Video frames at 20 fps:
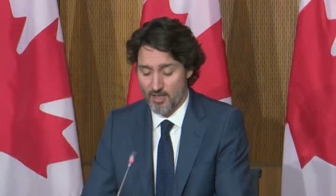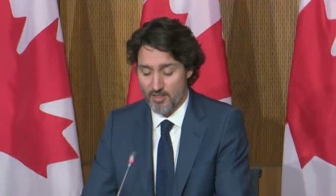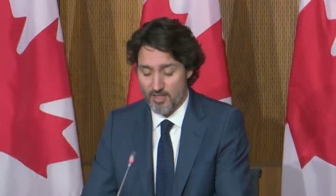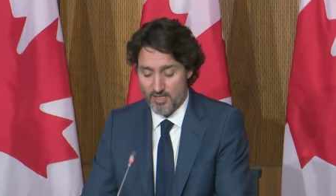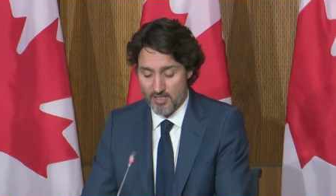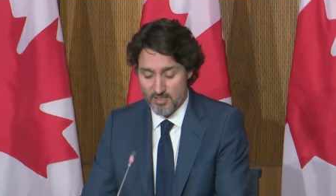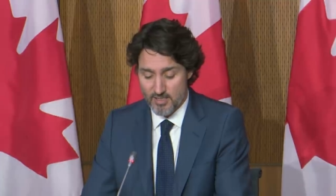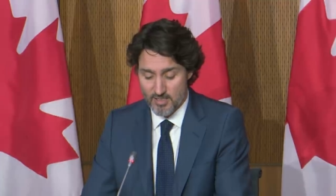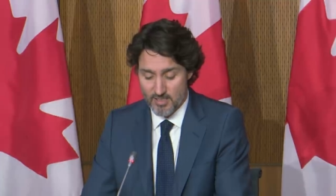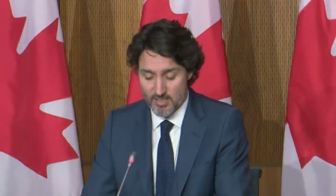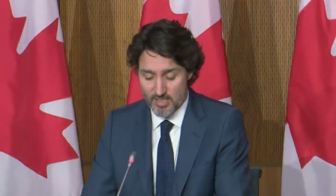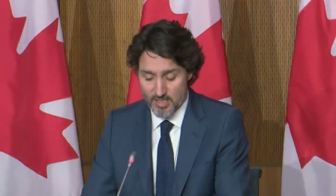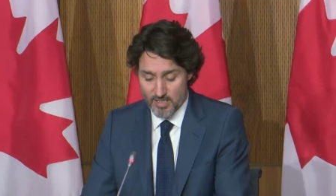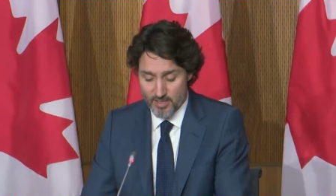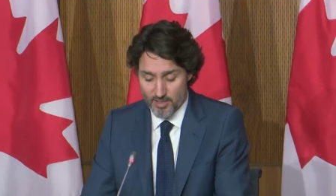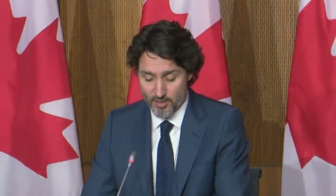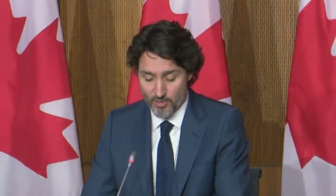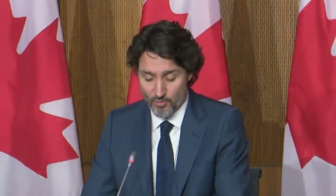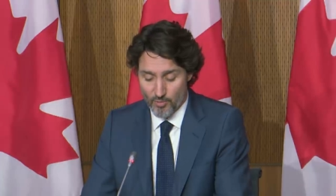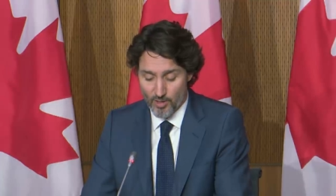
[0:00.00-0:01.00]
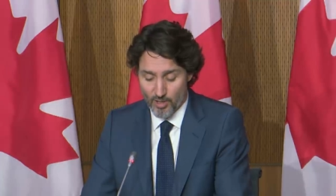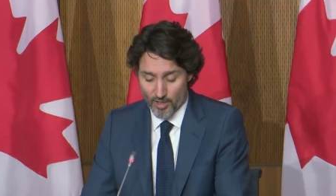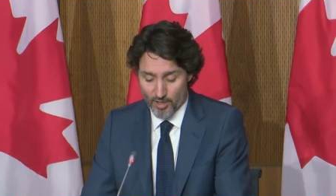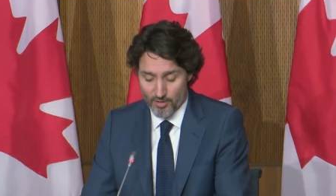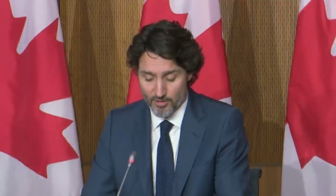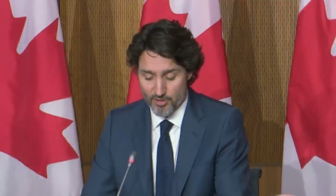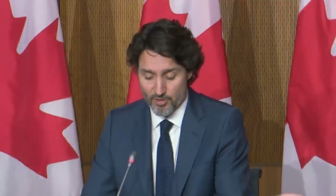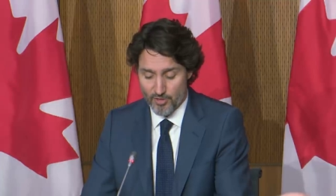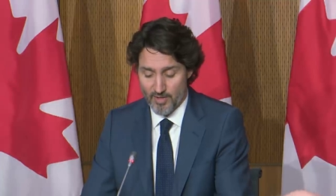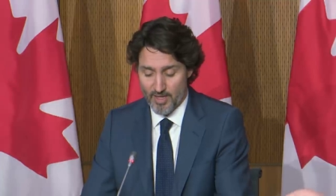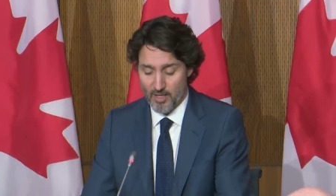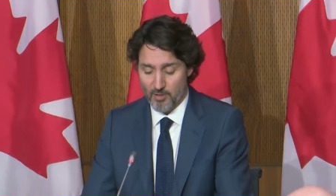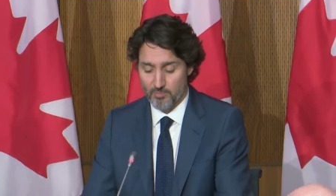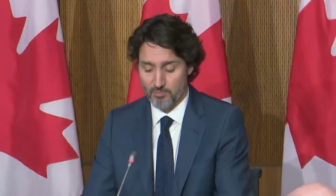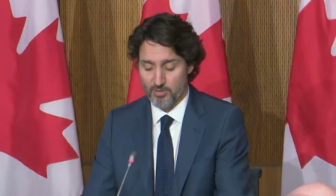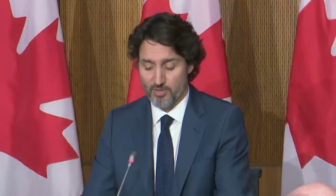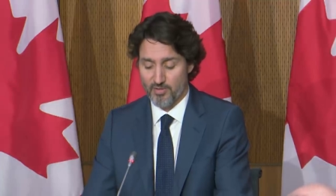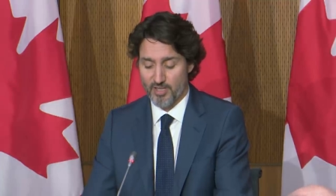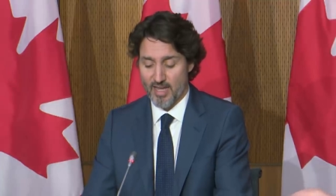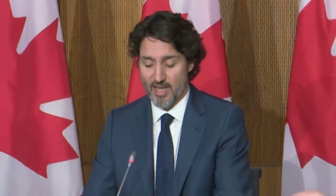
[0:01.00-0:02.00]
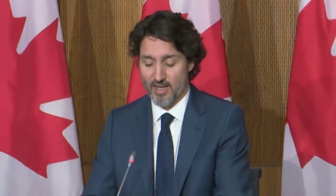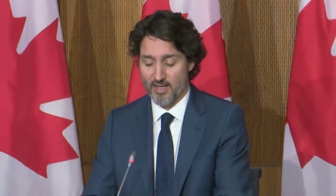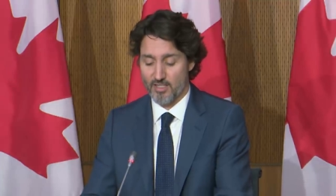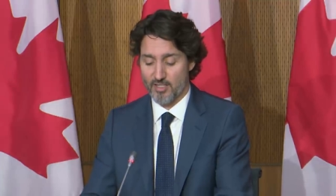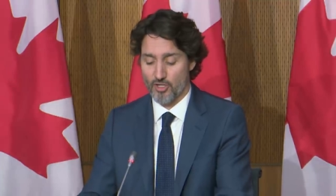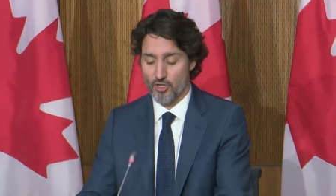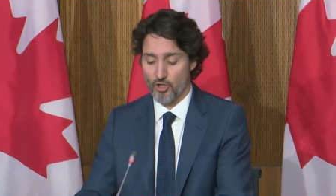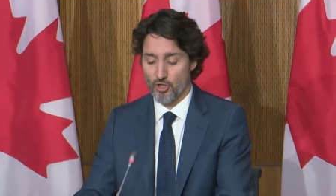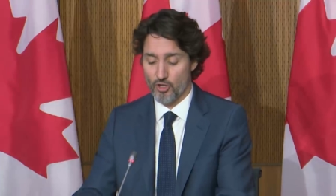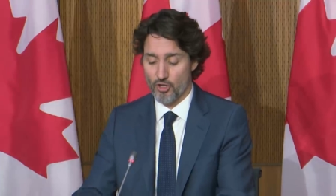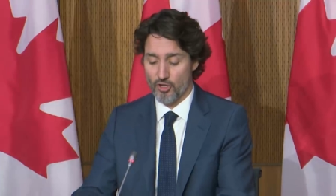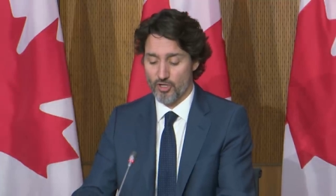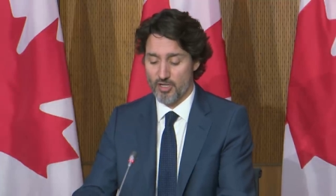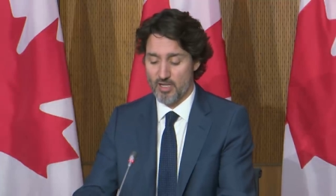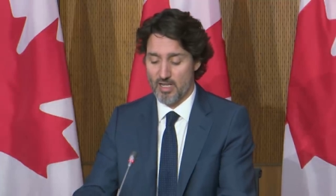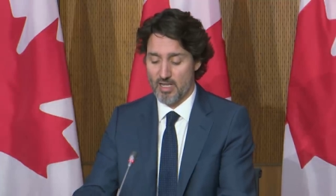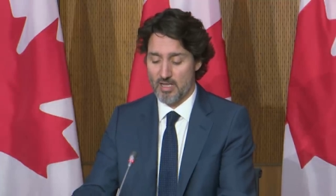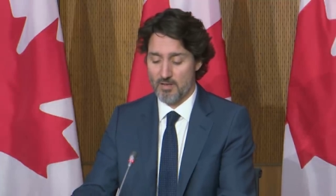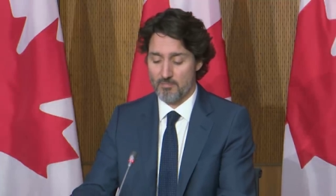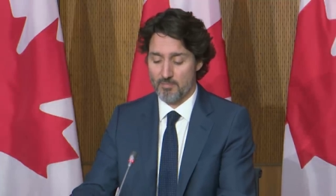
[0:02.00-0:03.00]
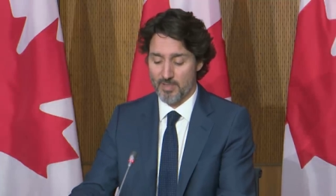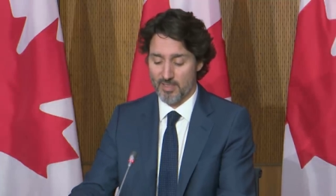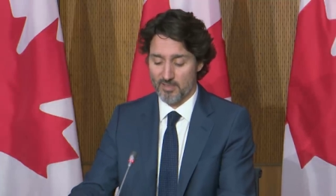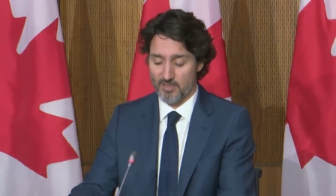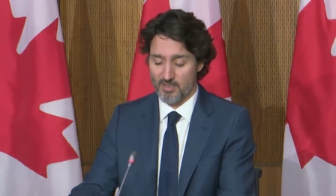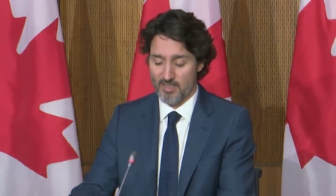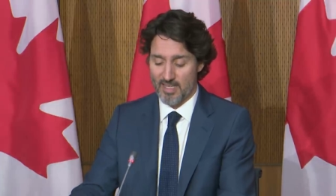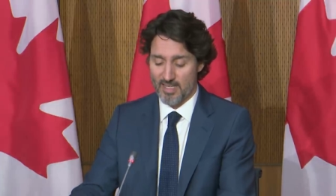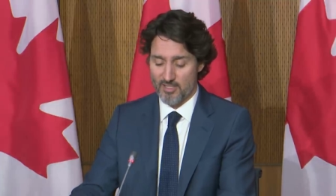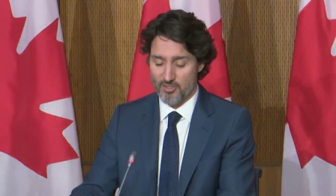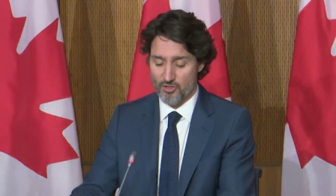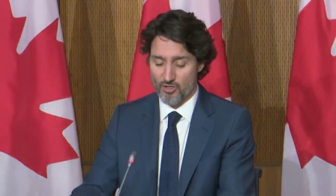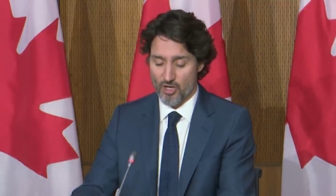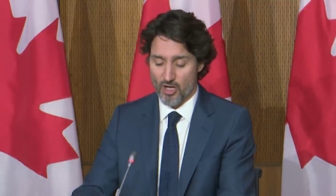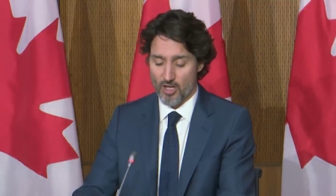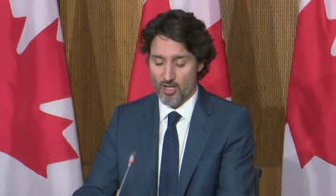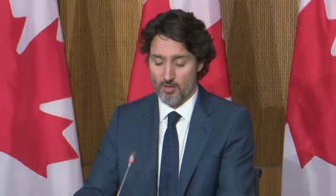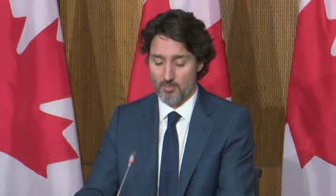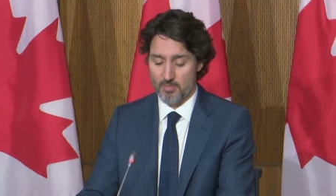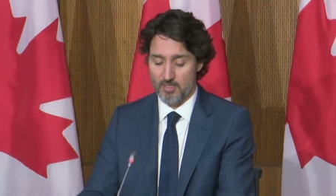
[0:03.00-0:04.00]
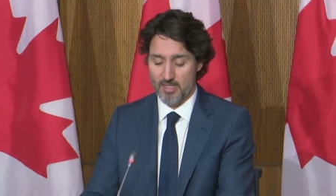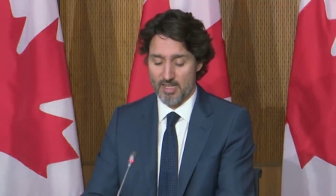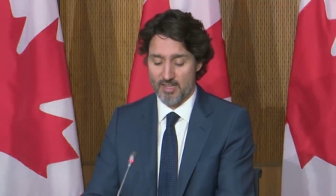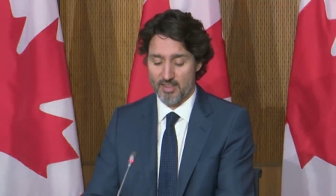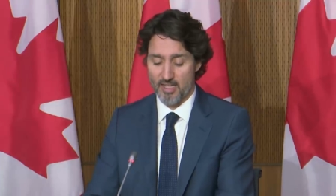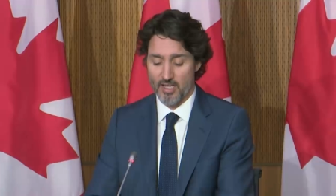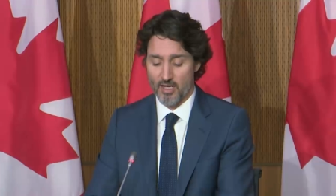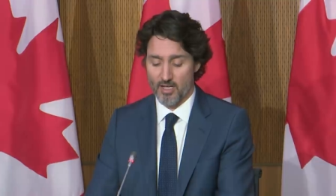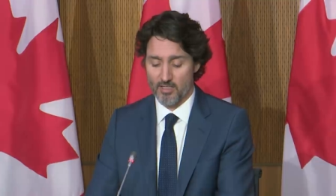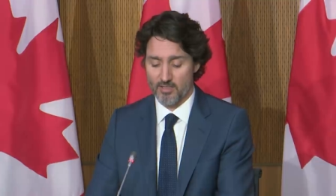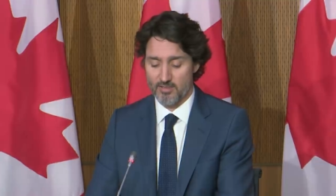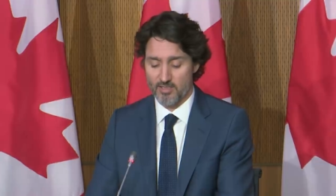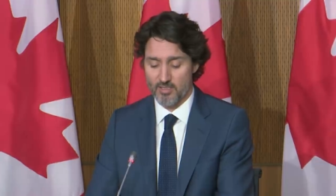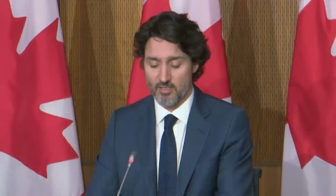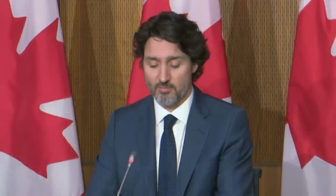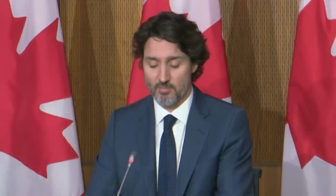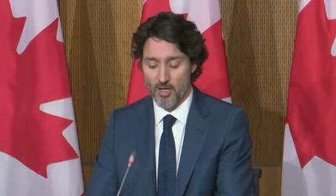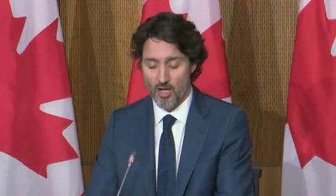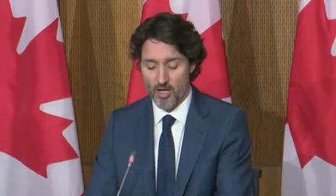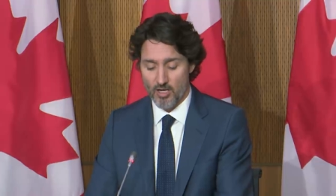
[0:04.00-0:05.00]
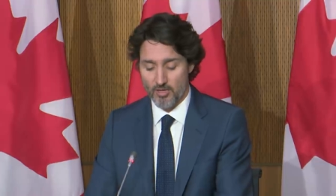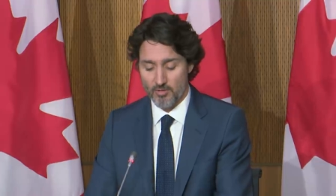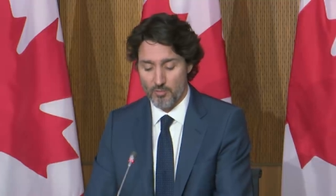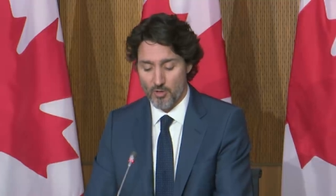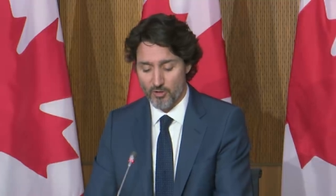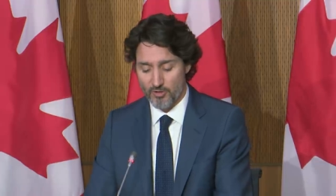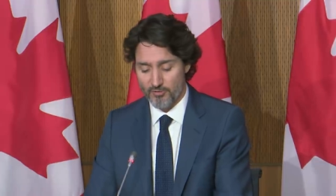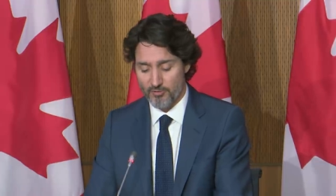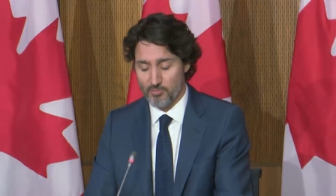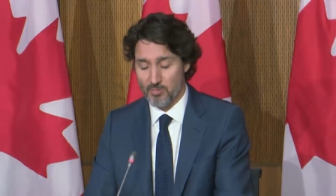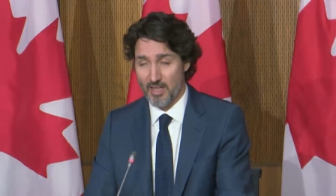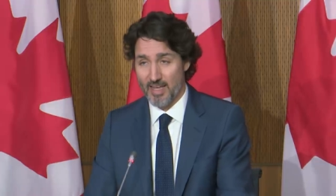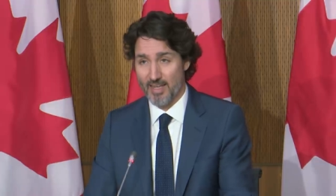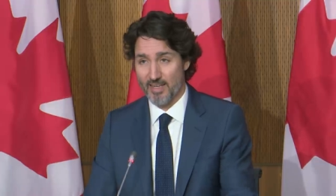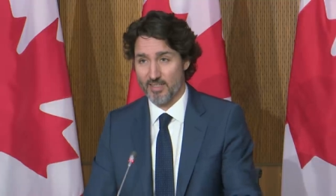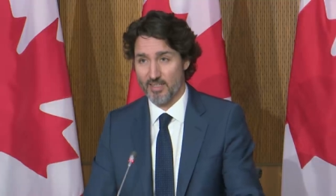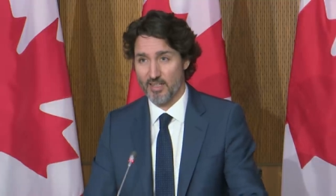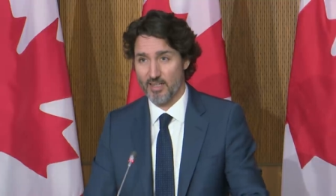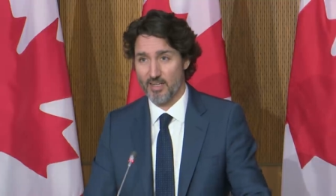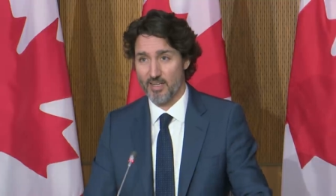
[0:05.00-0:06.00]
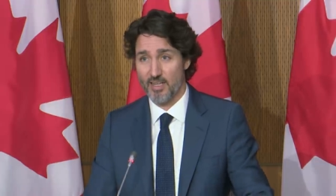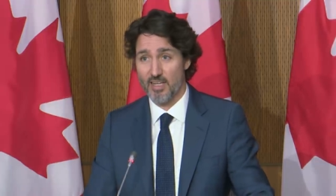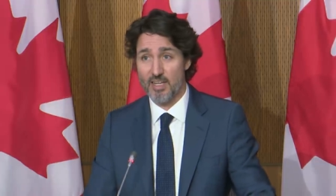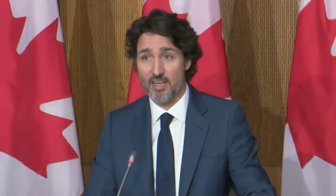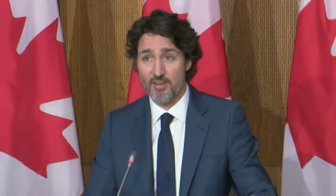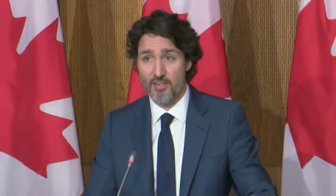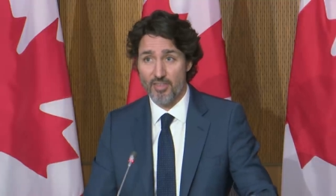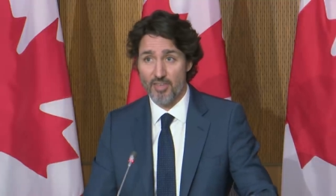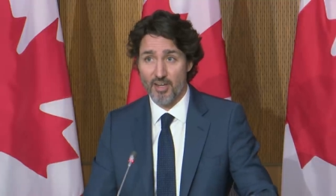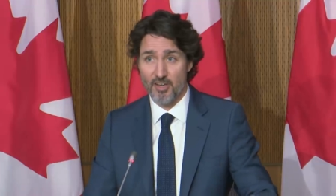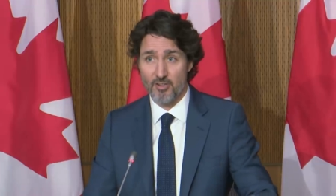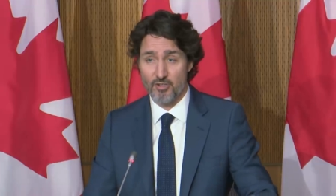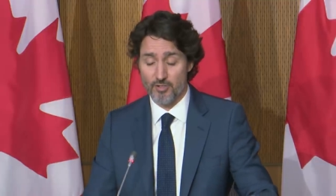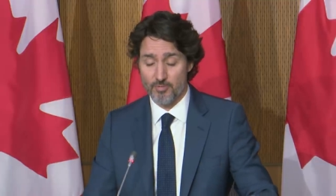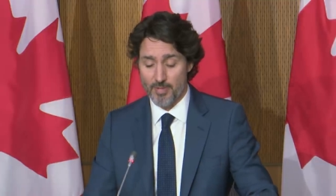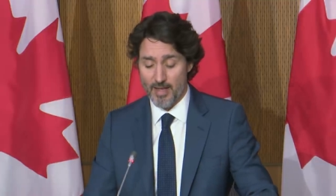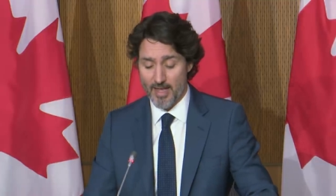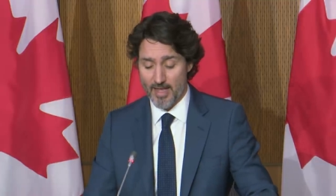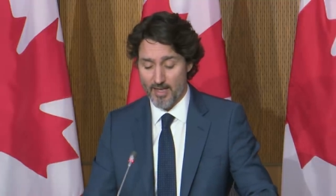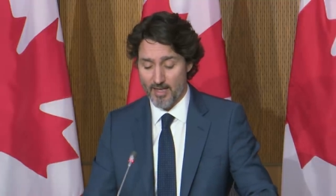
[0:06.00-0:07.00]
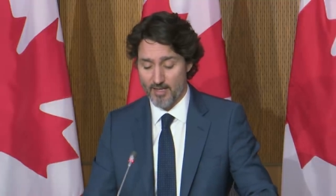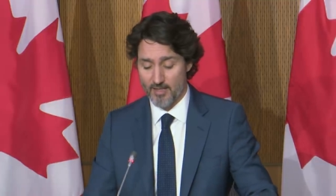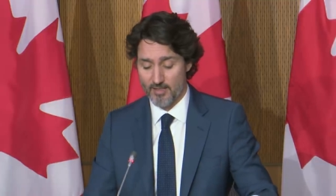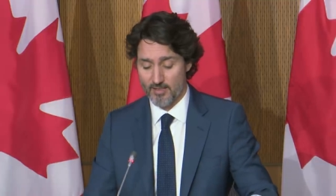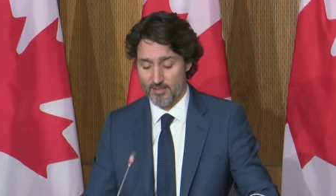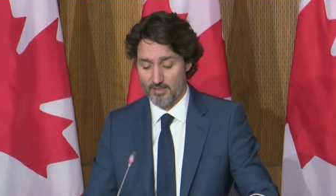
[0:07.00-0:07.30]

this deal will also help protect good middle-class jobs at the Alstom Automotive Plant in Thunder Bay.